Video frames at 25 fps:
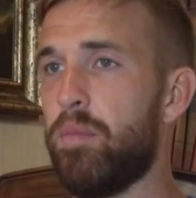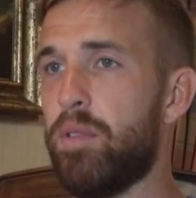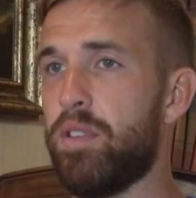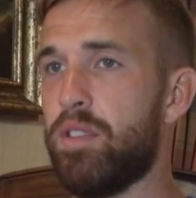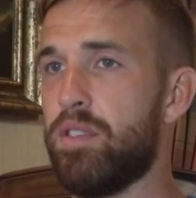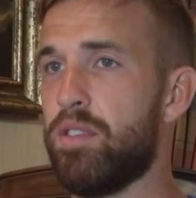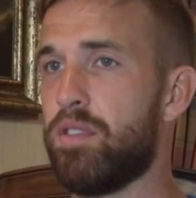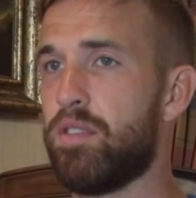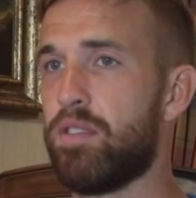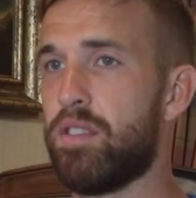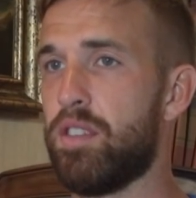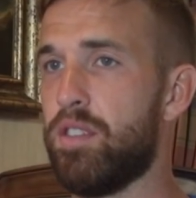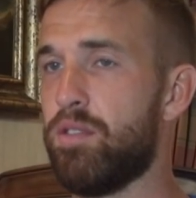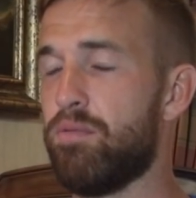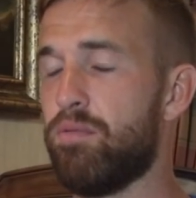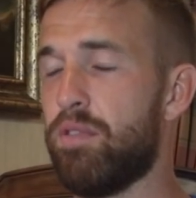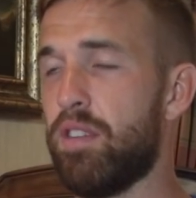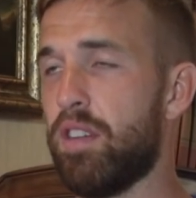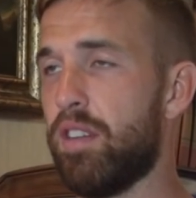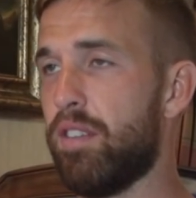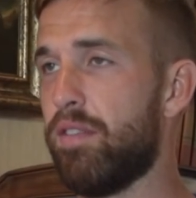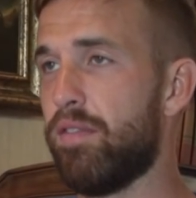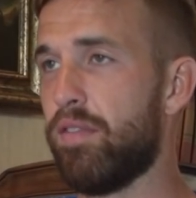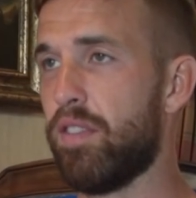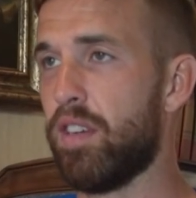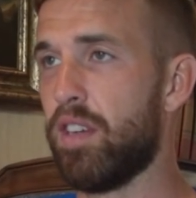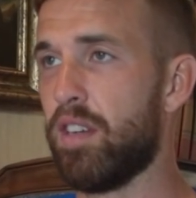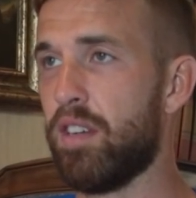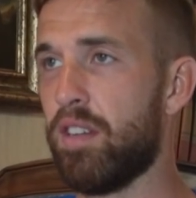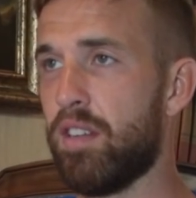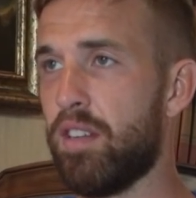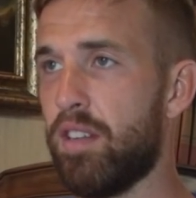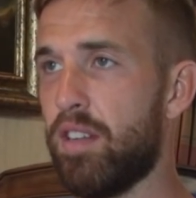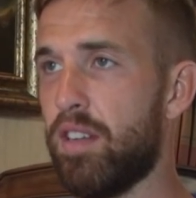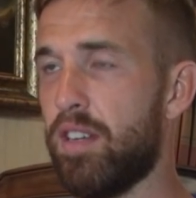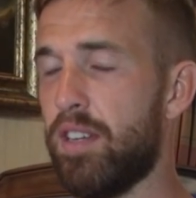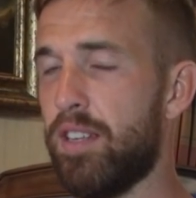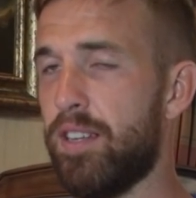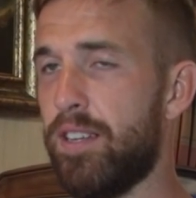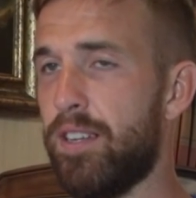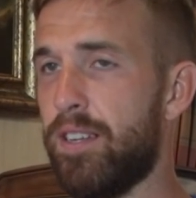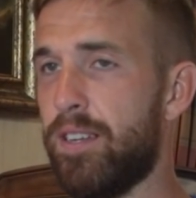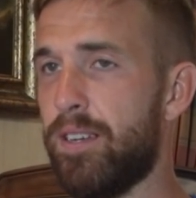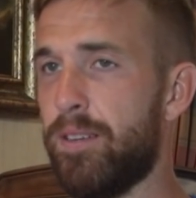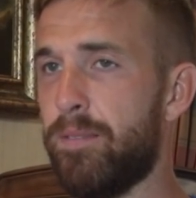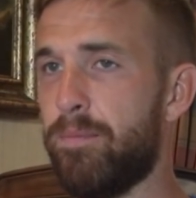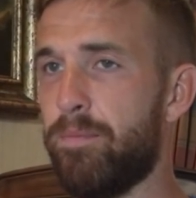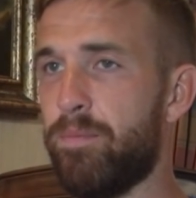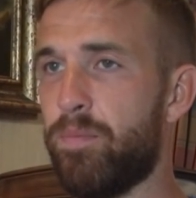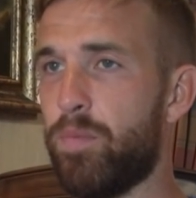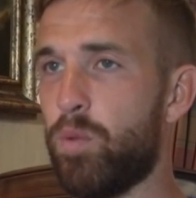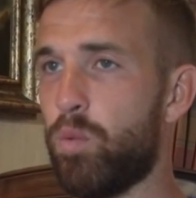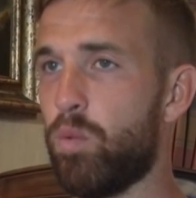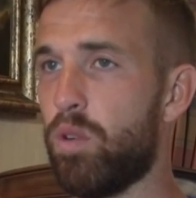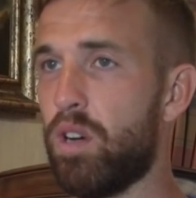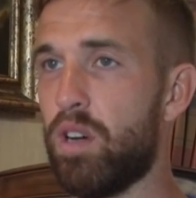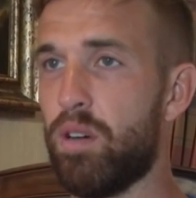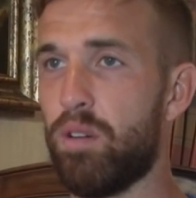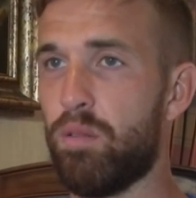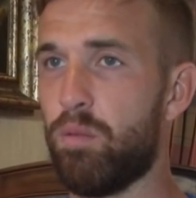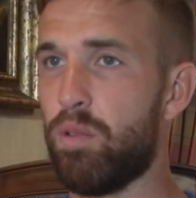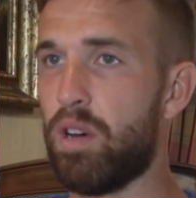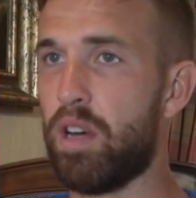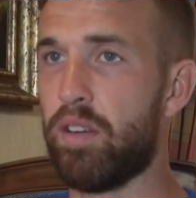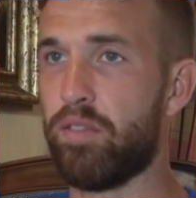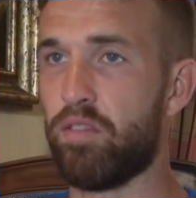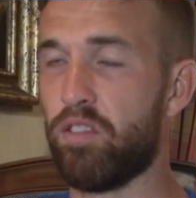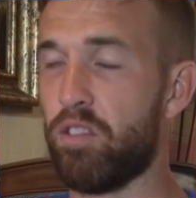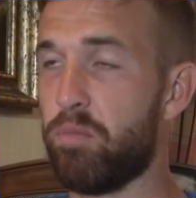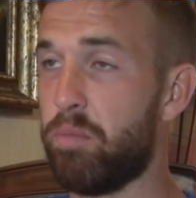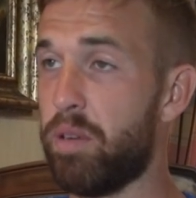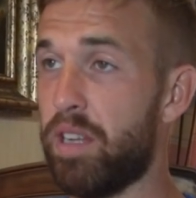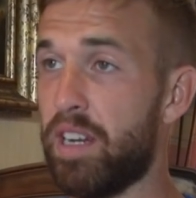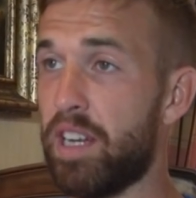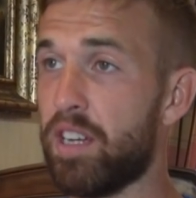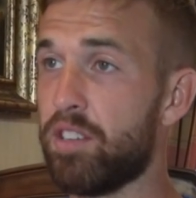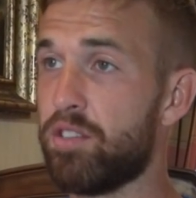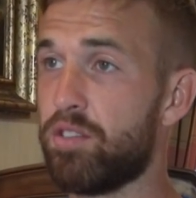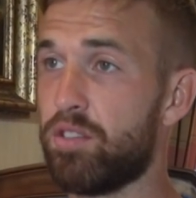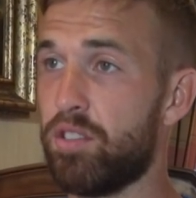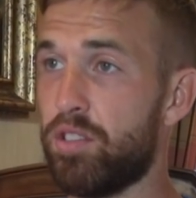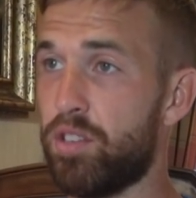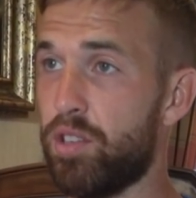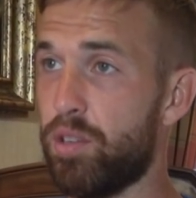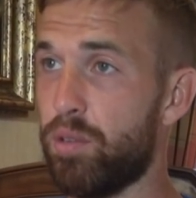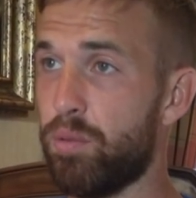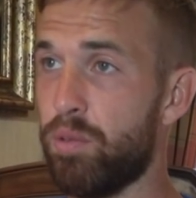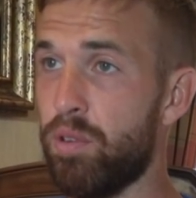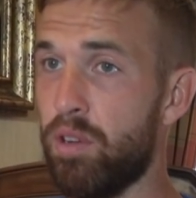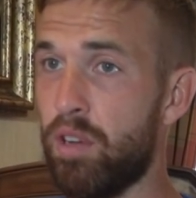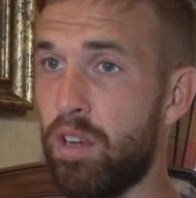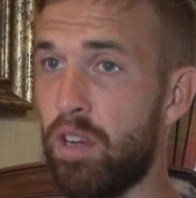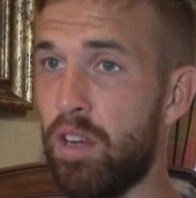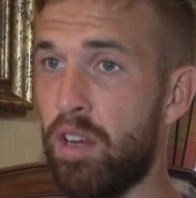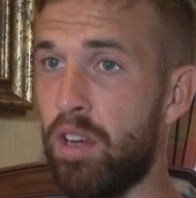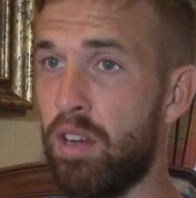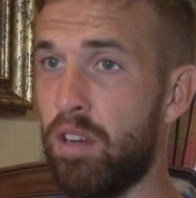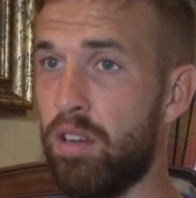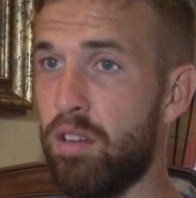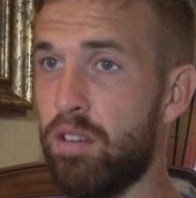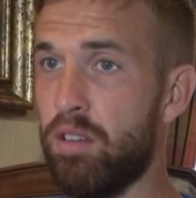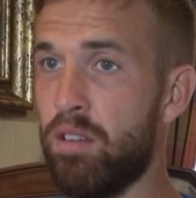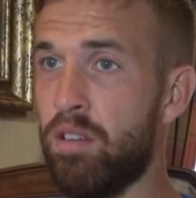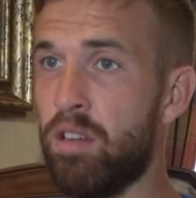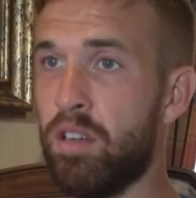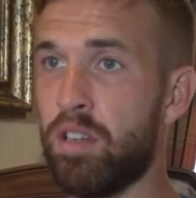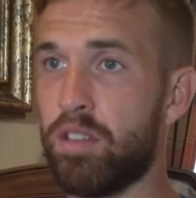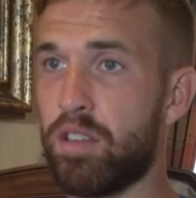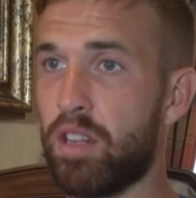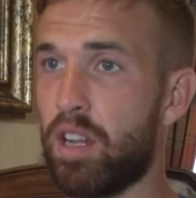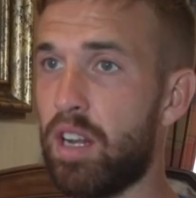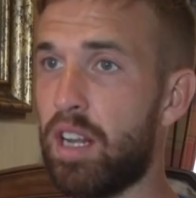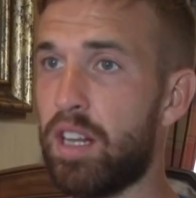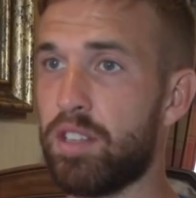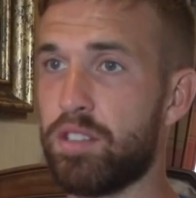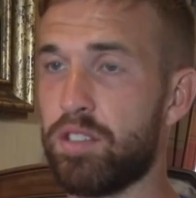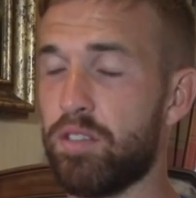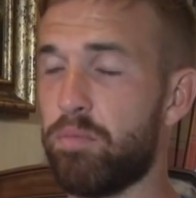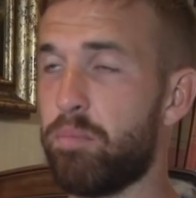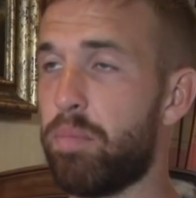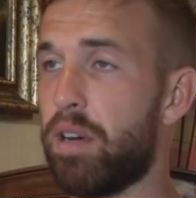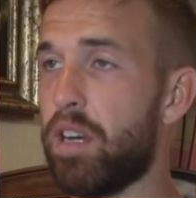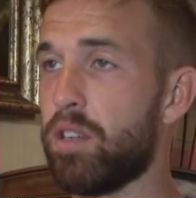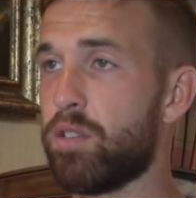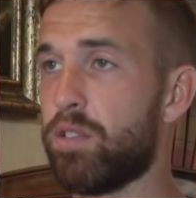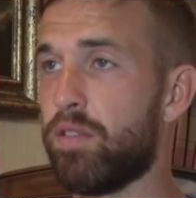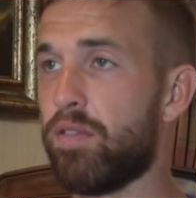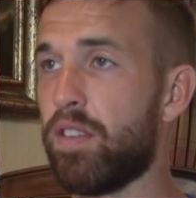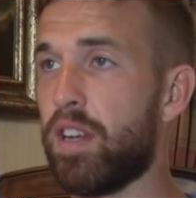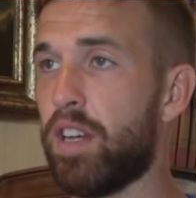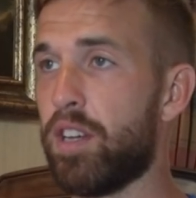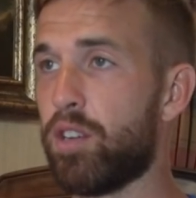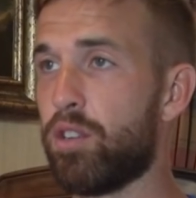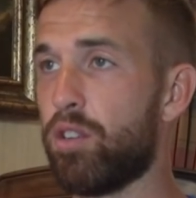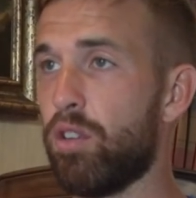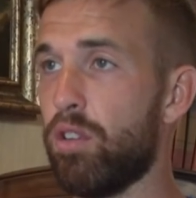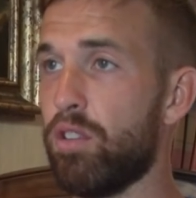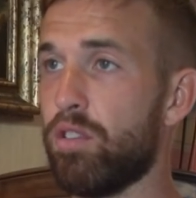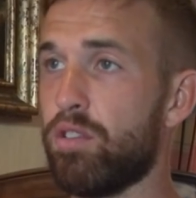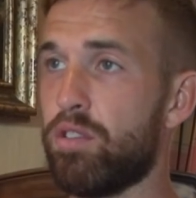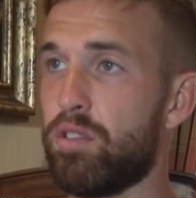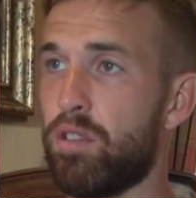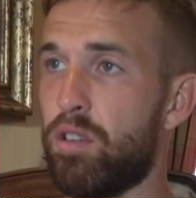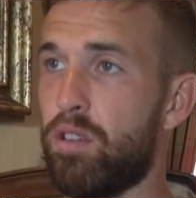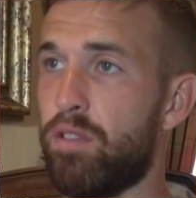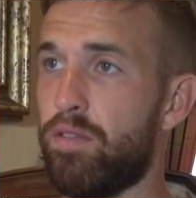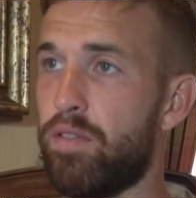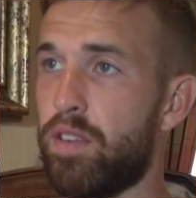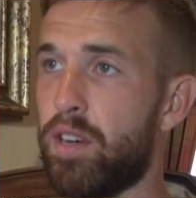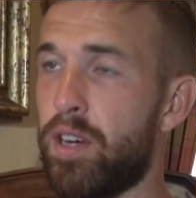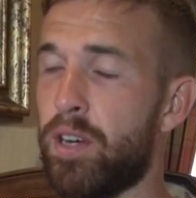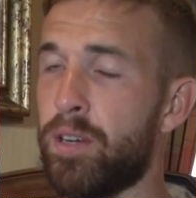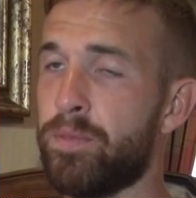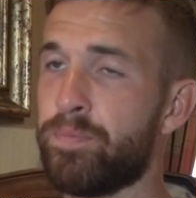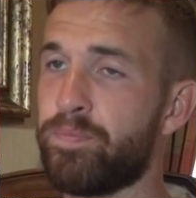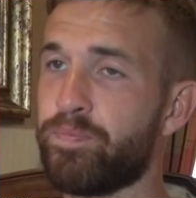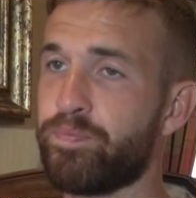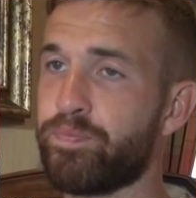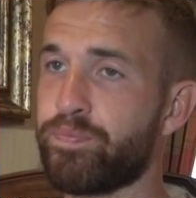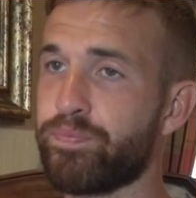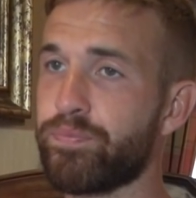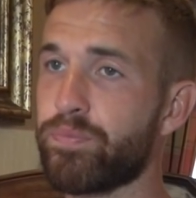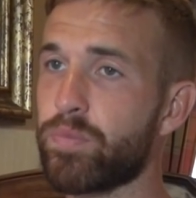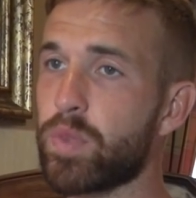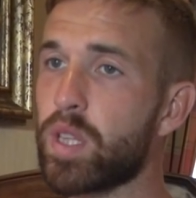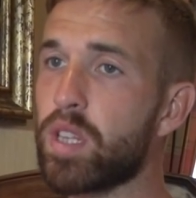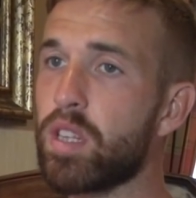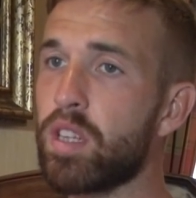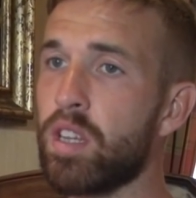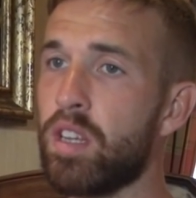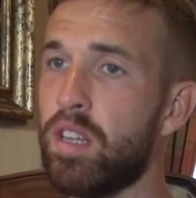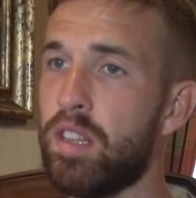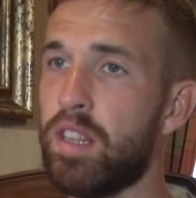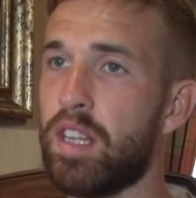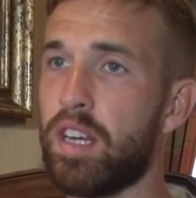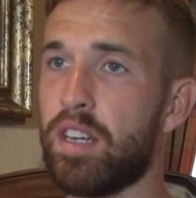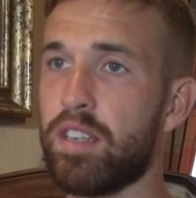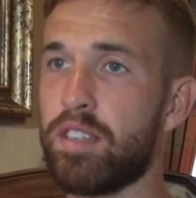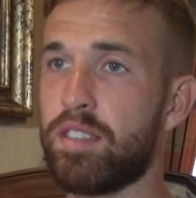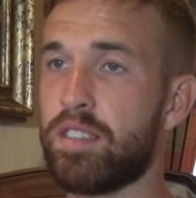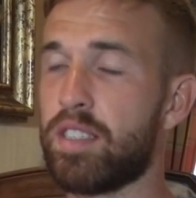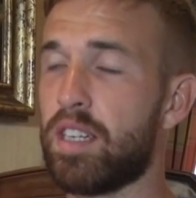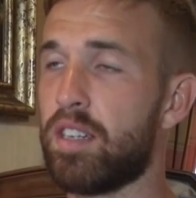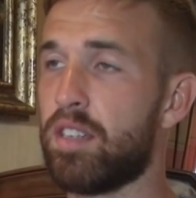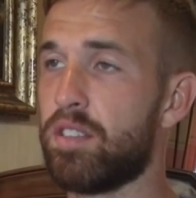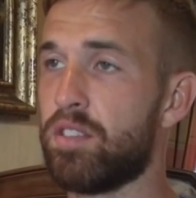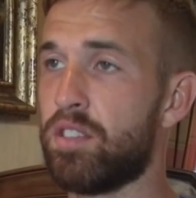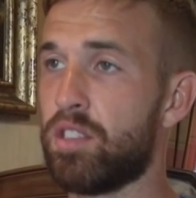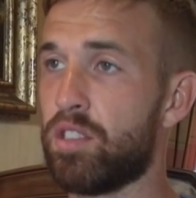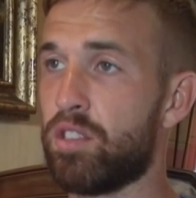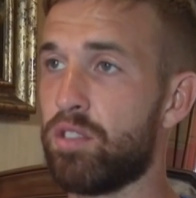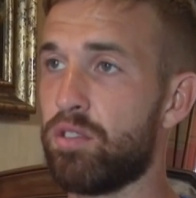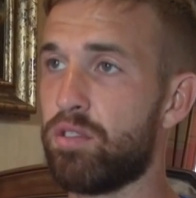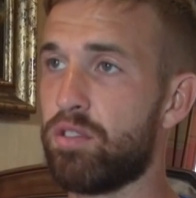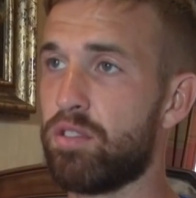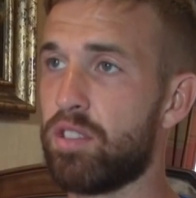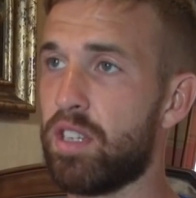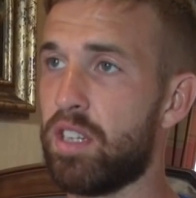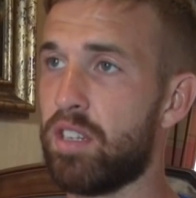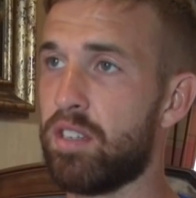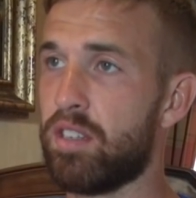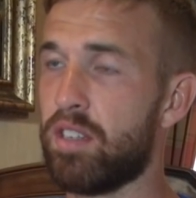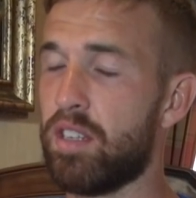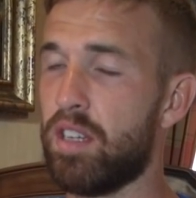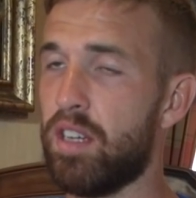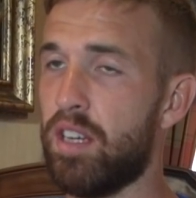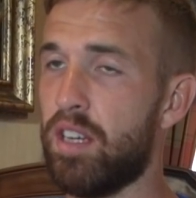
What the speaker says: Is really fit, and whatever we've been asked to do, the lads have passed with flying colours so far, and that'll stand us in good stead